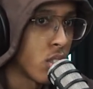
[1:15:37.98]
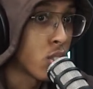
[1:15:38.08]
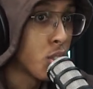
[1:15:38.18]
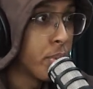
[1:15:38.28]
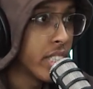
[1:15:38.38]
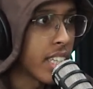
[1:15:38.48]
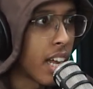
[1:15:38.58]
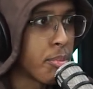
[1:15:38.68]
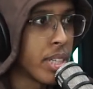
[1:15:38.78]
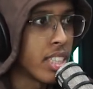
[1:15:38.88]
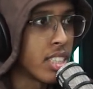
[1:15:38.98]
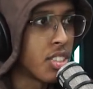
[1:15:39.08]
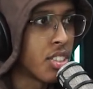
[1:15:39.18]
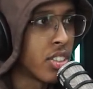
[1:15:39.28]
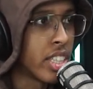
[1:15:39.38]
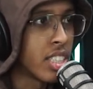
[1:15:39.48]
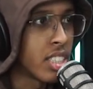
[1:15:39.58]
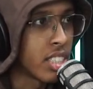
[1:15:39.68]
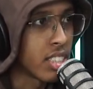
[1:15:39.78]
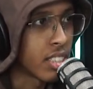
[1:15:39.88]
It could be that I've been in the rain
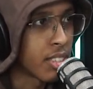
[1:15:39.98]
season.